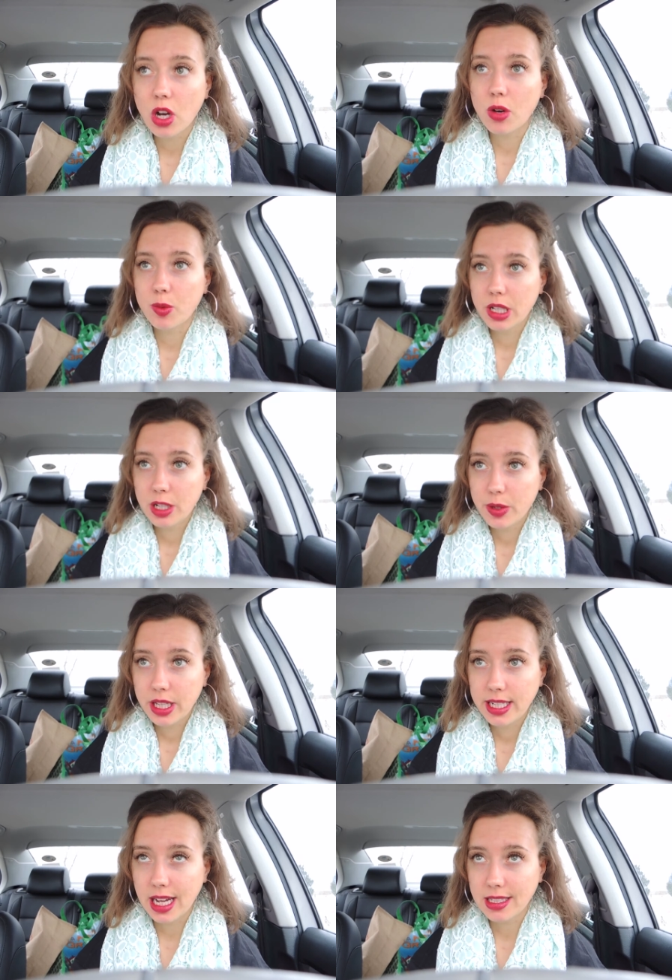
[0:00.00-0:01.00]
are really,
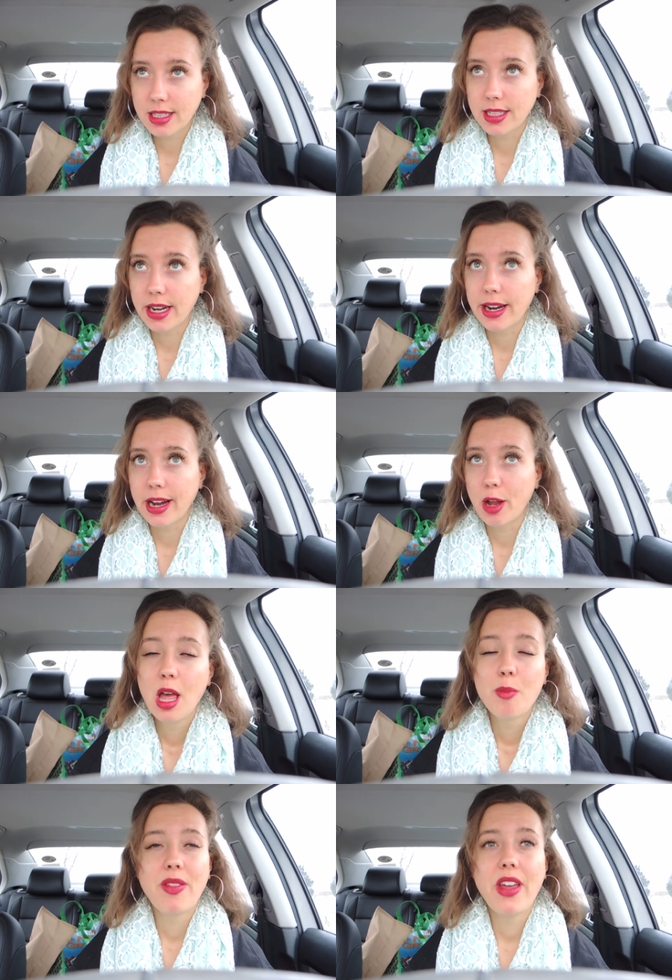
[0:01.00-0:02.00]
really necessary,
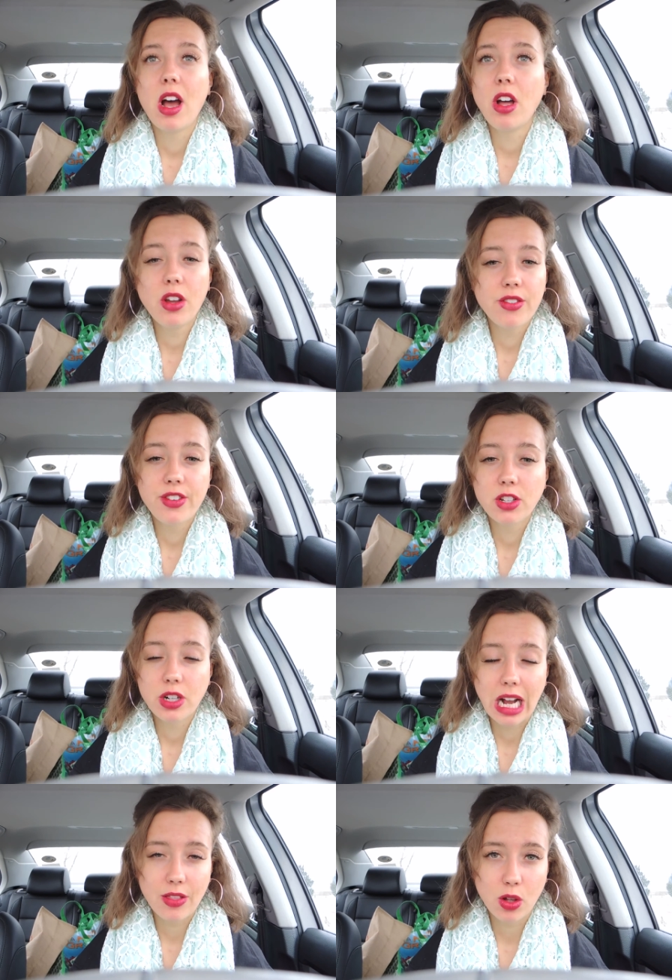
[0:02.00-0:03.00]
but they all don't
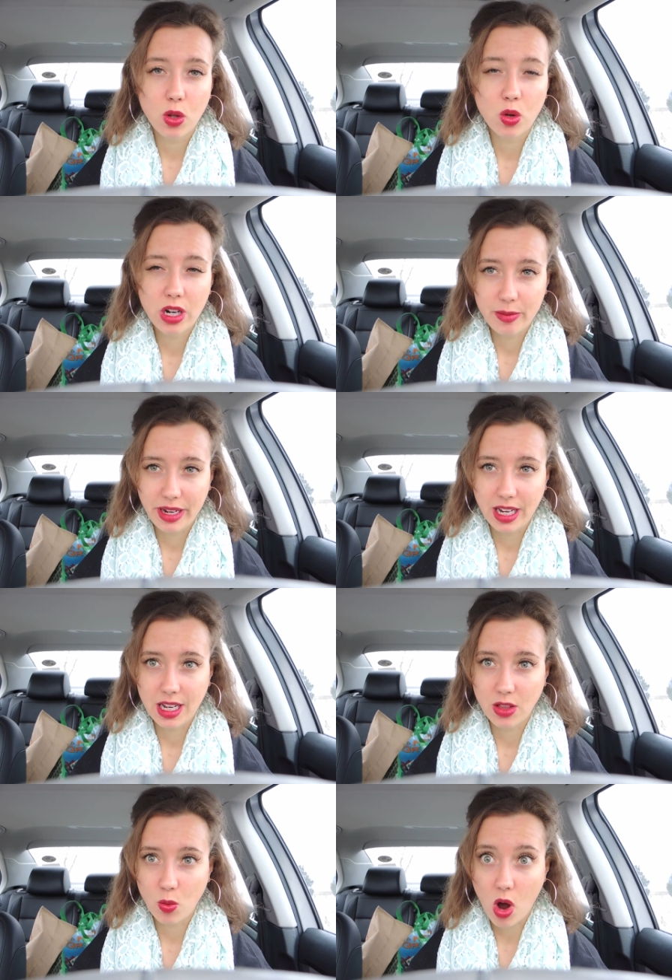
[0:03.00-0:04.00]
filter out the chloramine
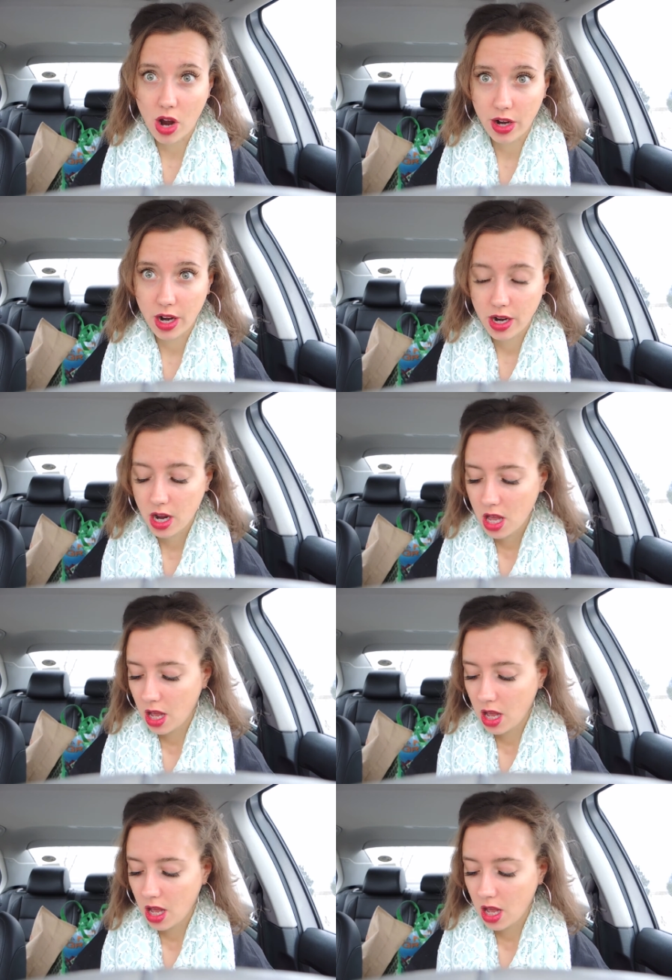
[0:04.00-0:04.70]
in the water.